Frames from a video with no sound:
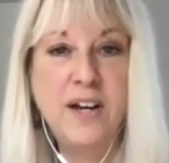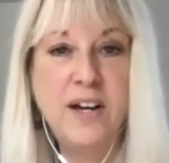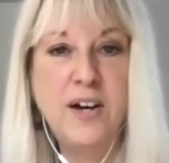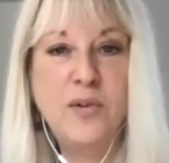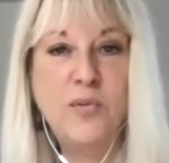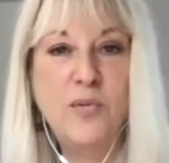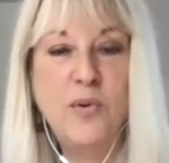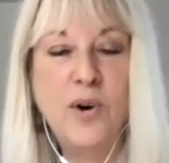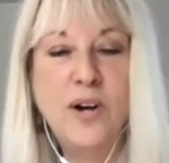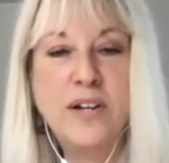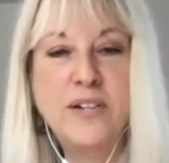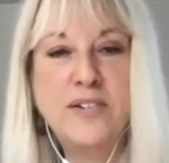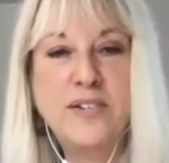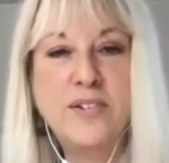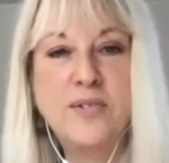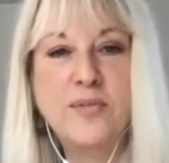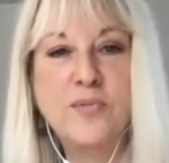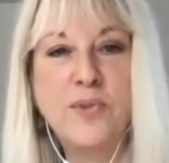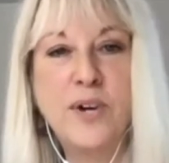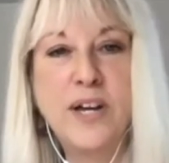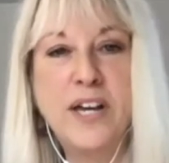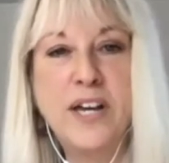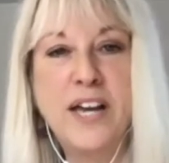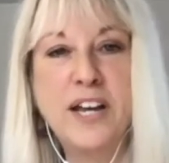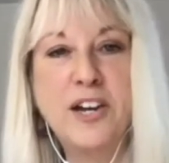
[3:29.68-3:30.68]
what
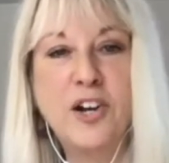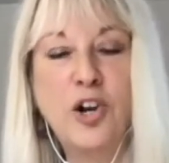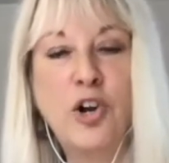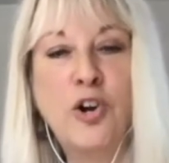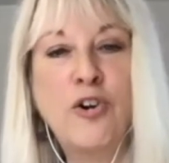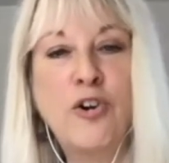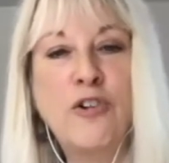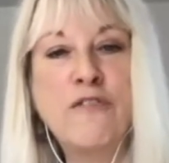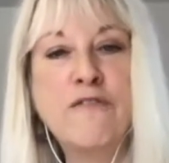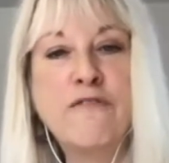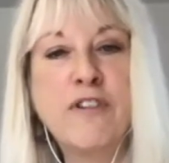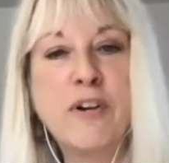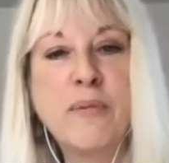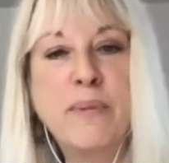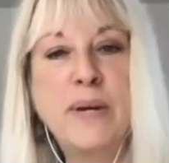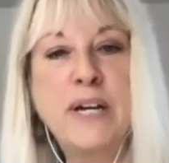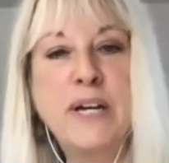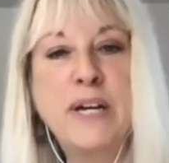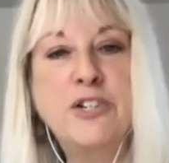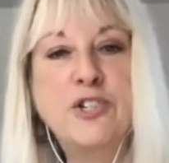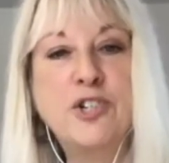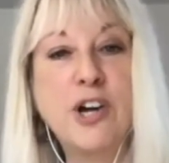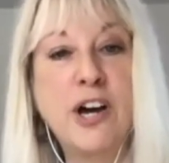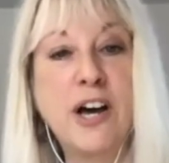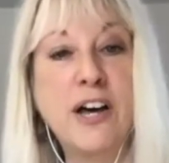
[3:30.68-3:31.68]
we can learn from
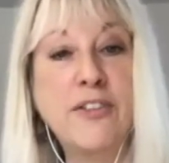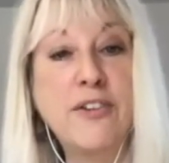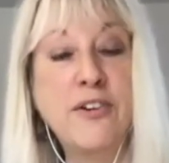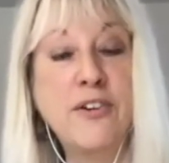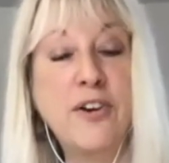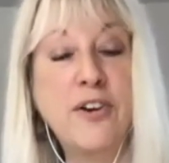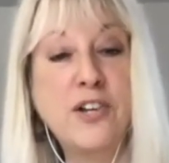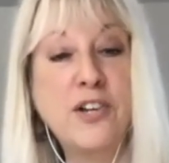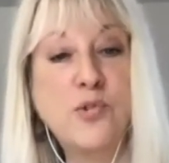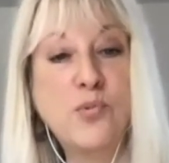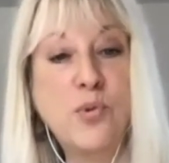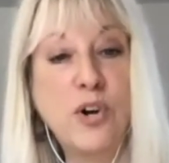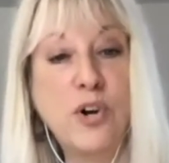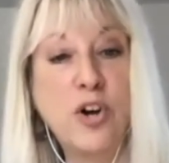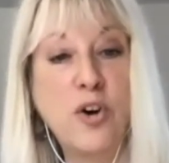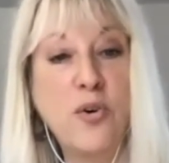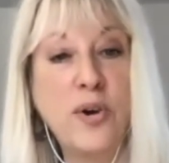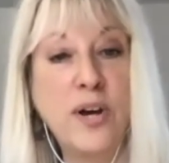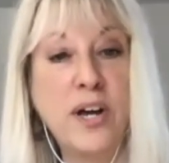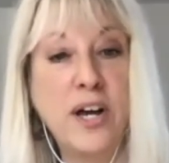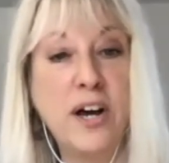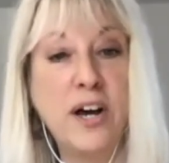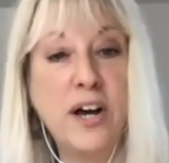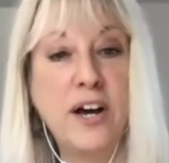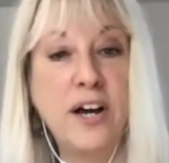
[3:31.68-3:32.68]
each other as we're
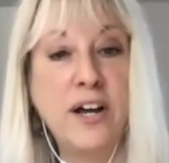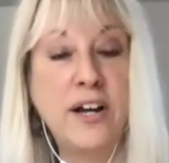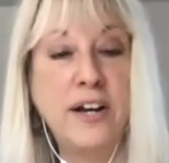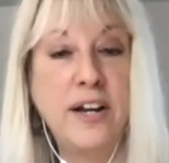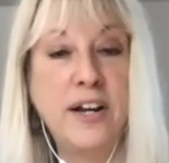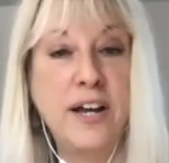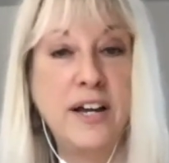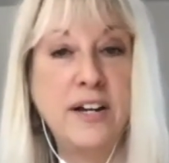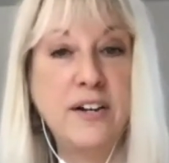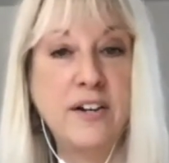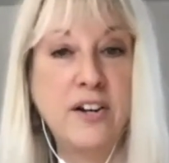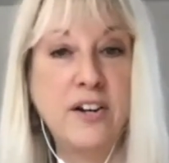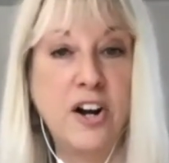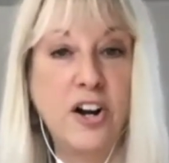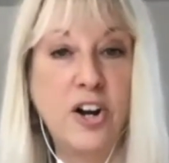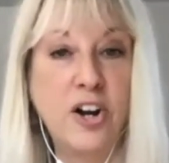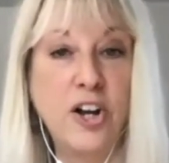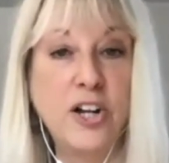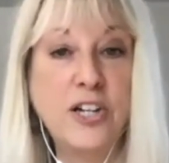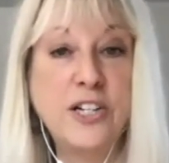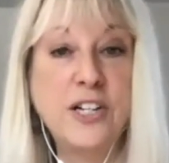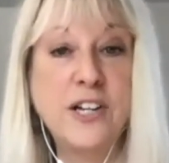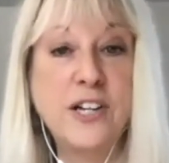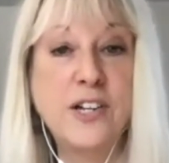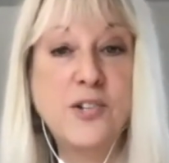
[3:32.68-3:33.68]
going on. And
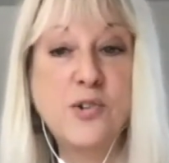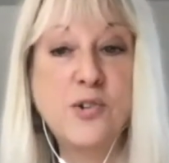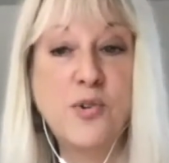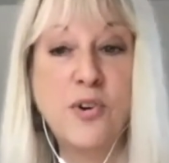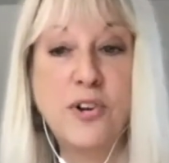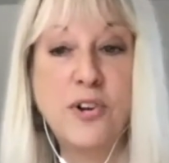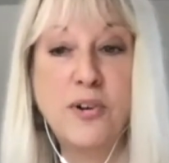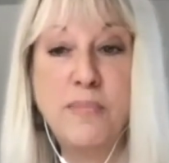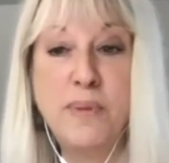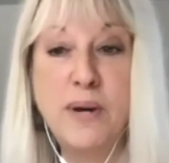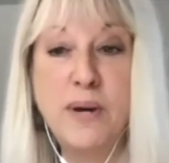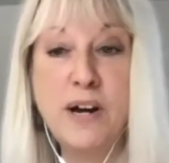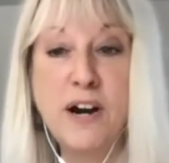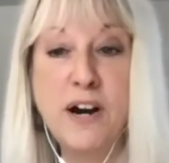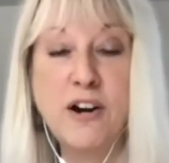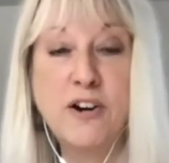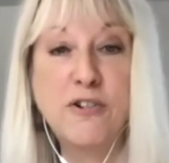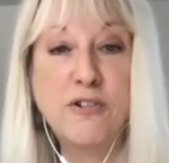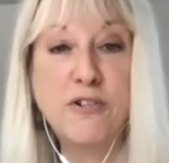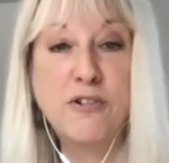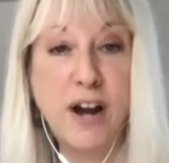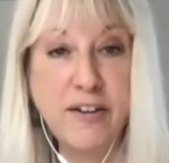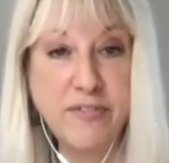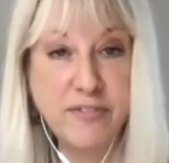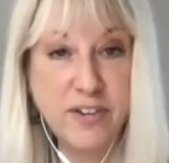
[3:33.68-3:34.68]
Carlotta is going to be our
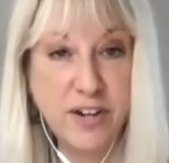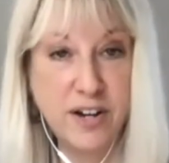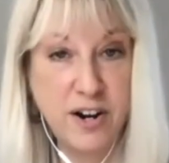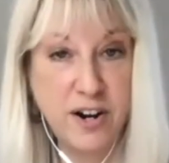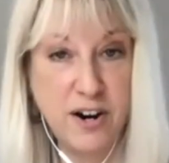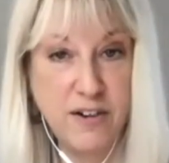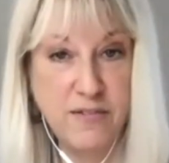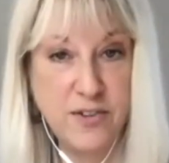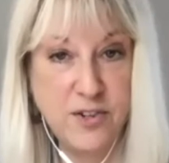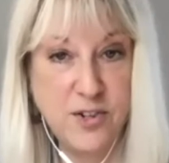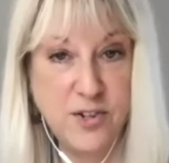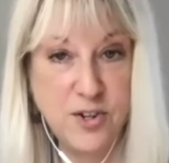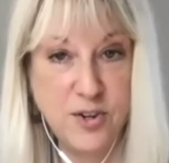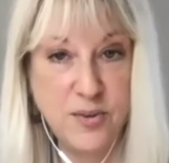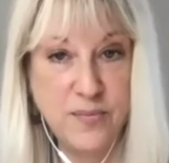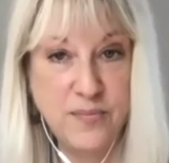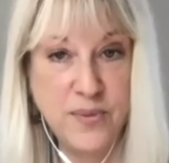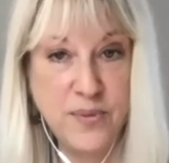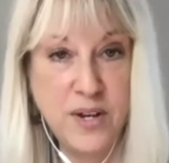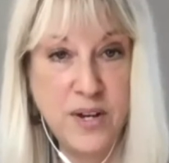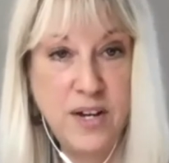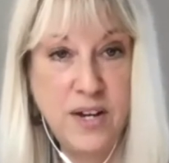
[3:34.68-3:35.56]
graphic harvester.